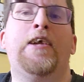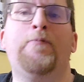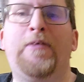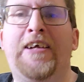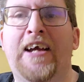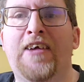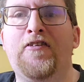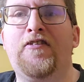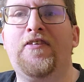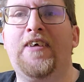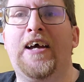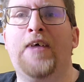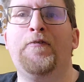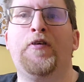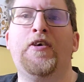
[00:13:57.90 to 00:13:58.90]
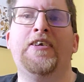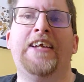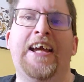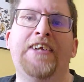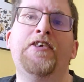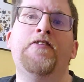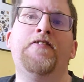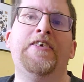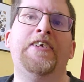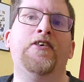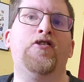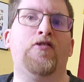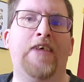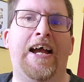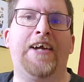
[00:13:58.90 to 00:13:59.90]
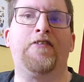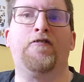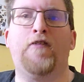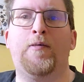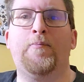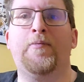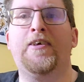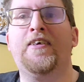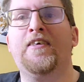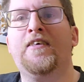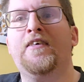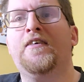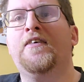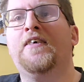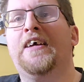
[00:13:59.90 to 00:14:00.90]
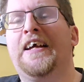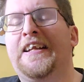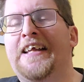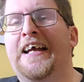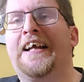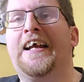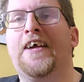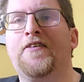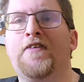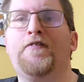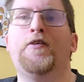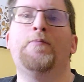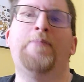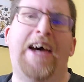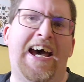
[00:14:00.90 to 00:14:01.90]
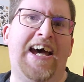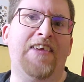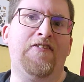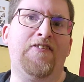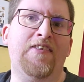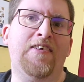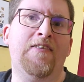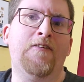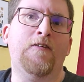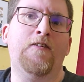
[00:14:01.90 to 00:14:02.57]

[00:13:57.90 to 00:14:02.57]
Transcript: that because I'm doing endorphin extract from and that kind of stuff in the past,